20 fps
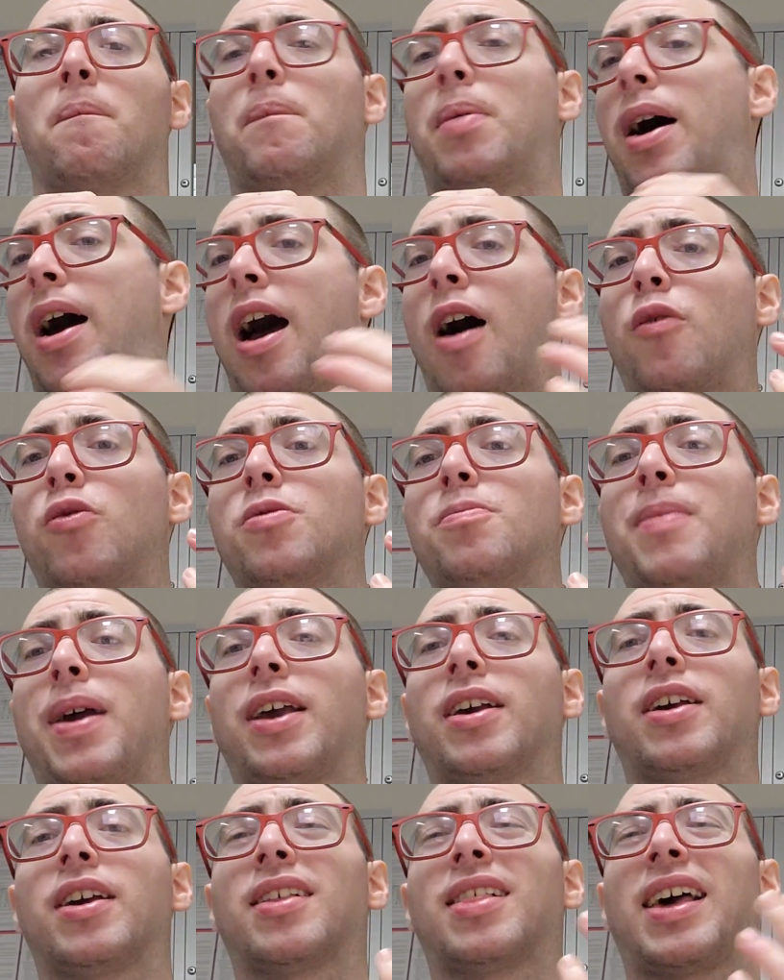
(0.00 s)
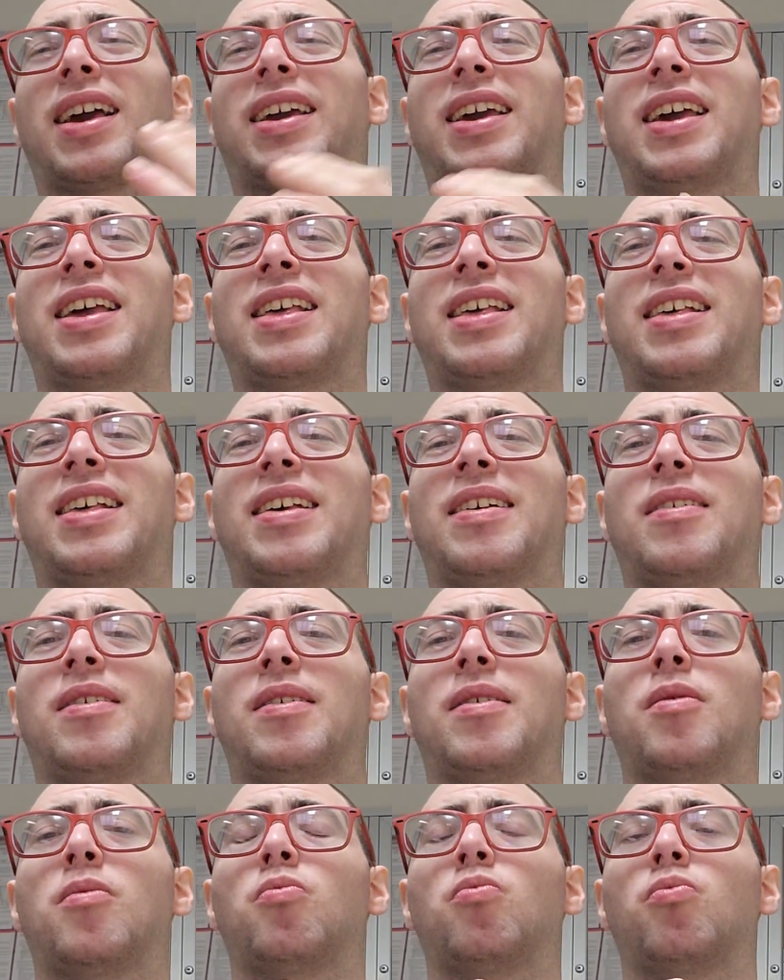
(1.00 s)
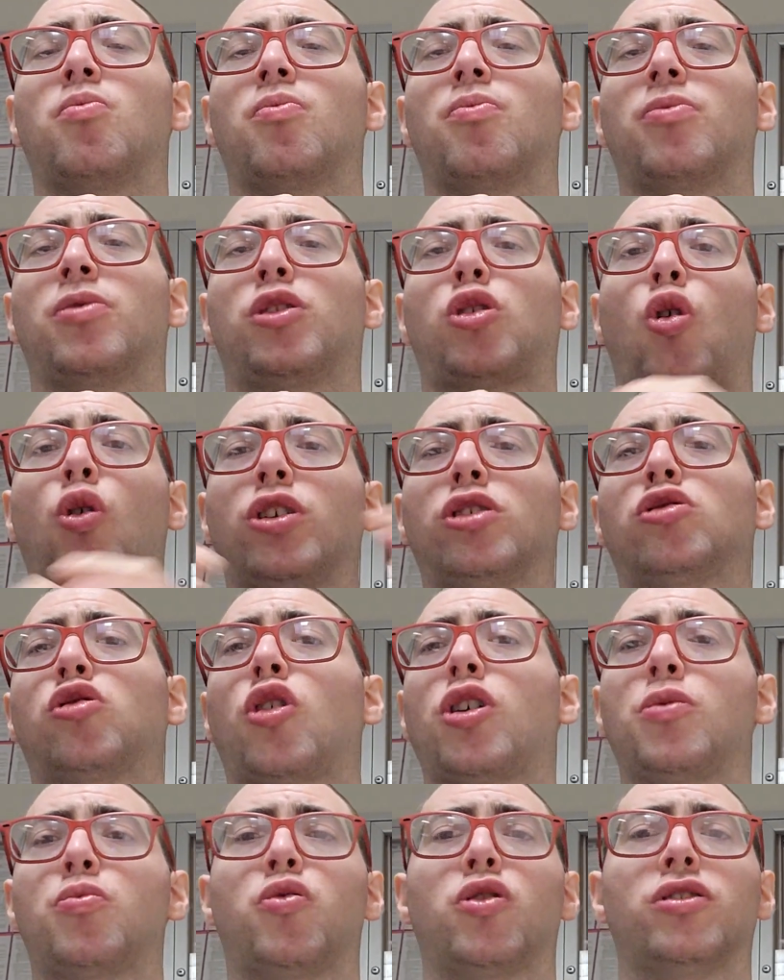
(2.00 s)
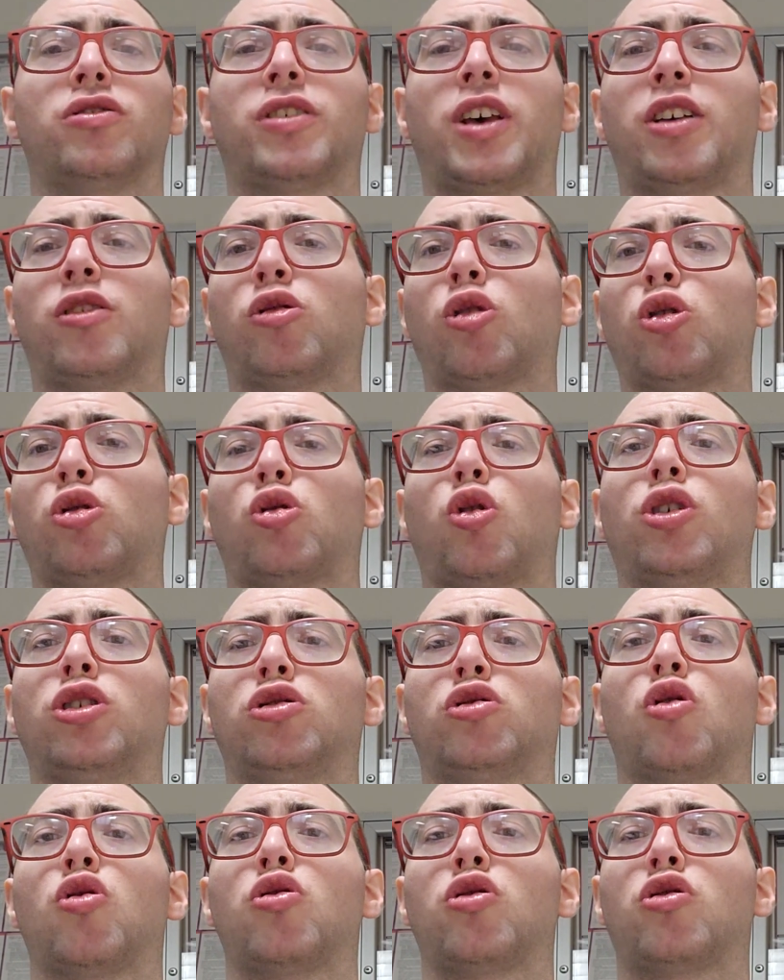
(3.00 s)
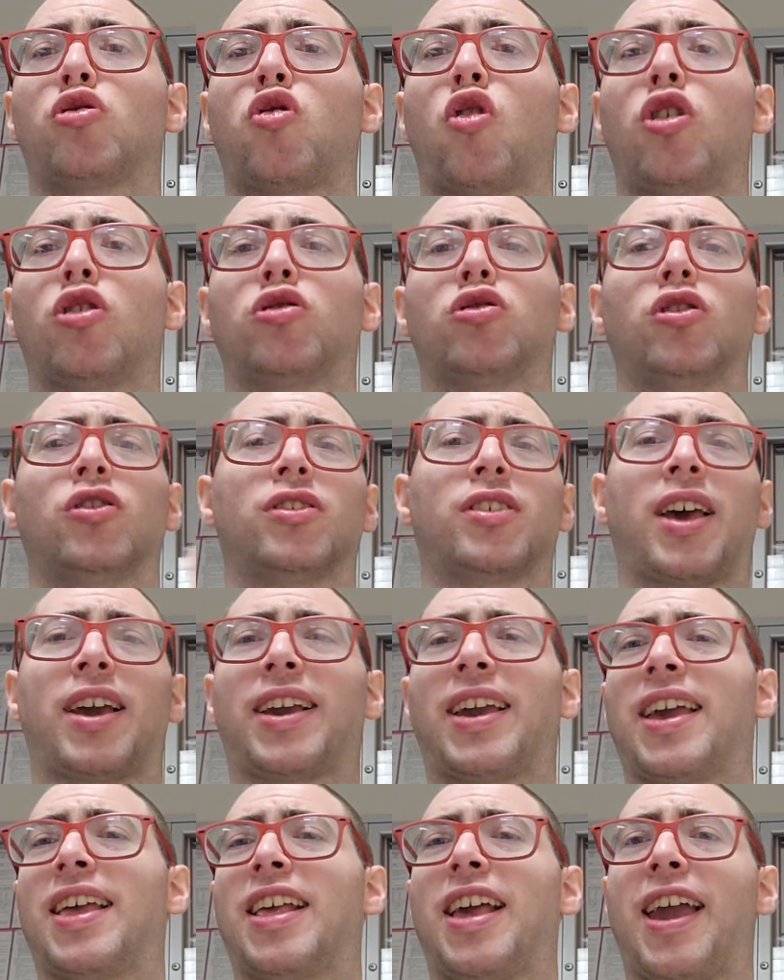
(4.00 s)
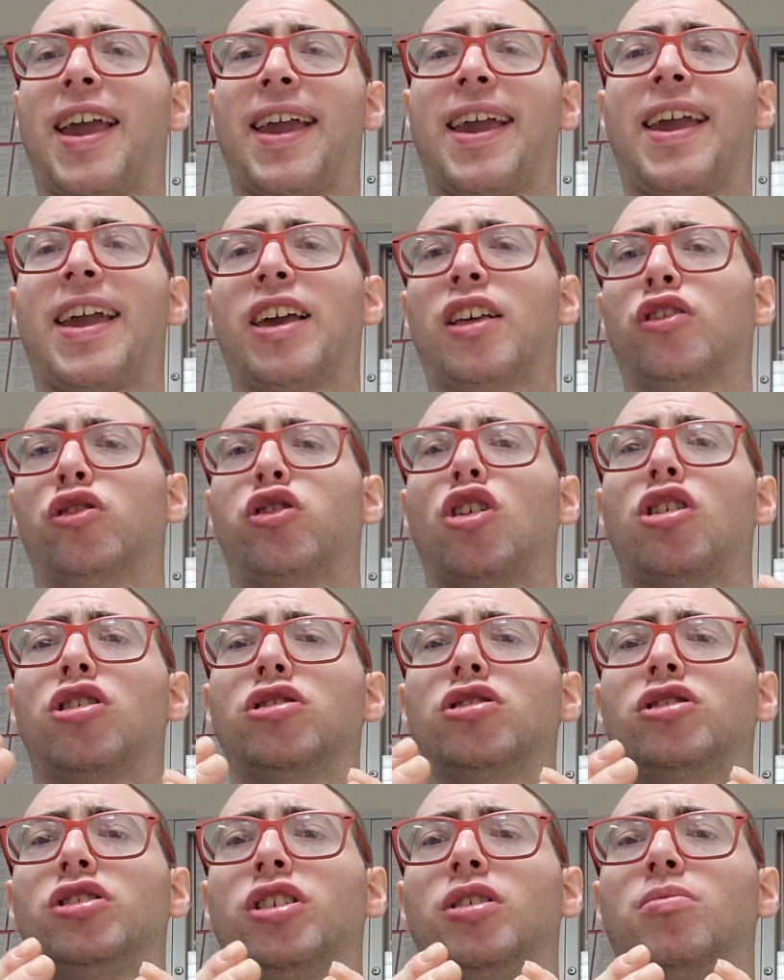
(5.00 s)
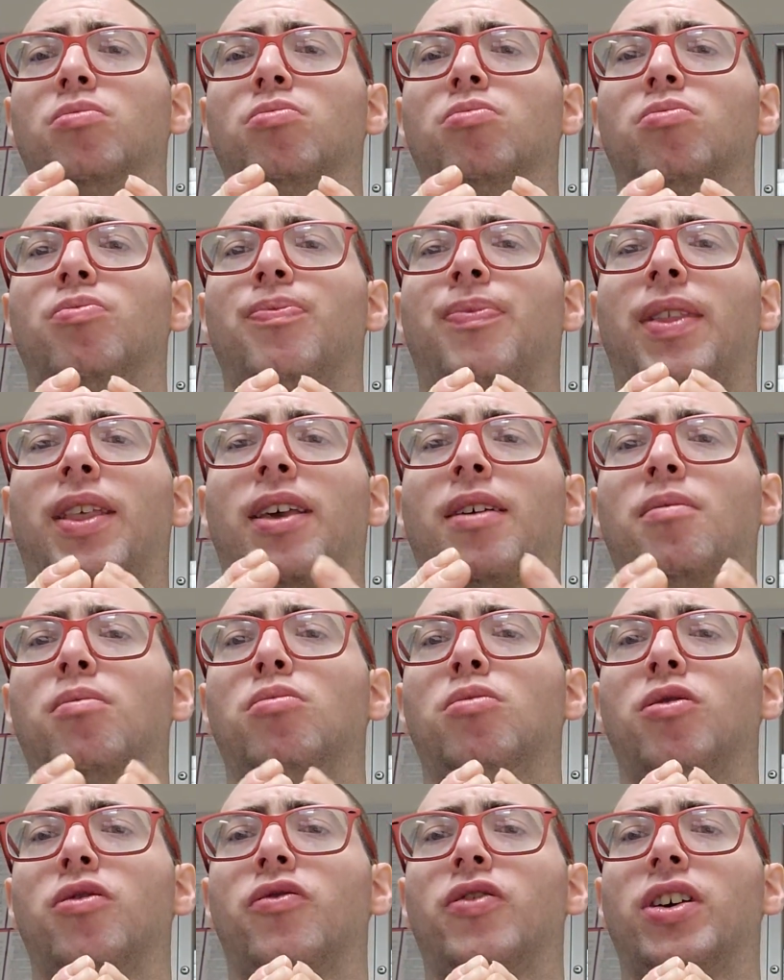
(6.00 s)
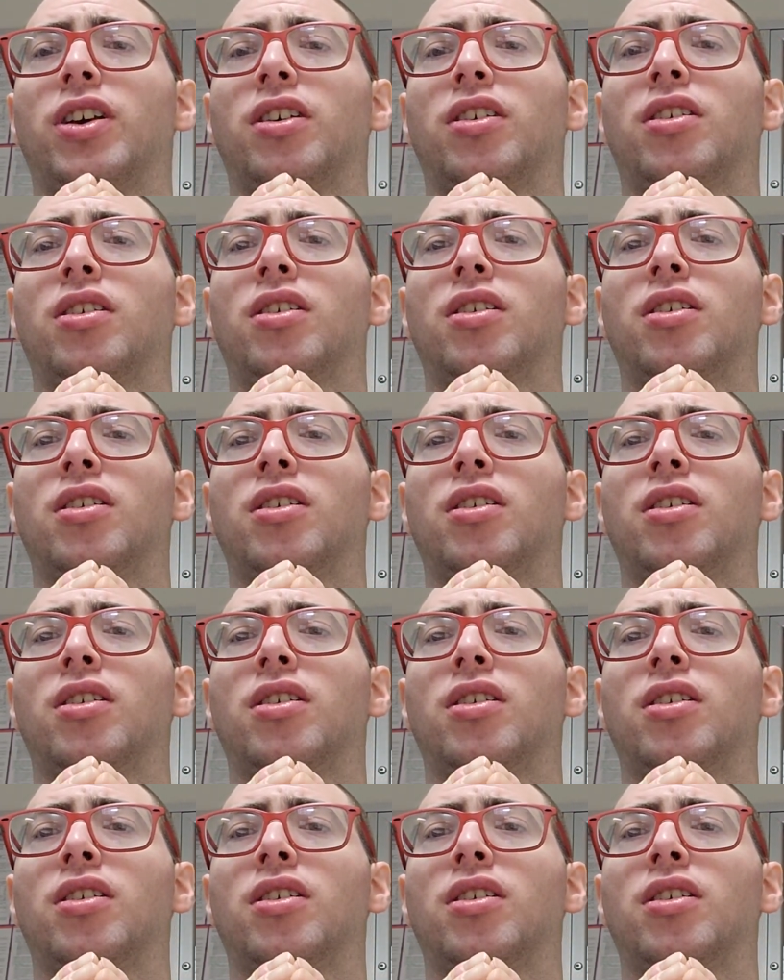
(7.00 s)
but I would make it like a Toy Story Presents or Toy Story Chronicles, like an anthology movie.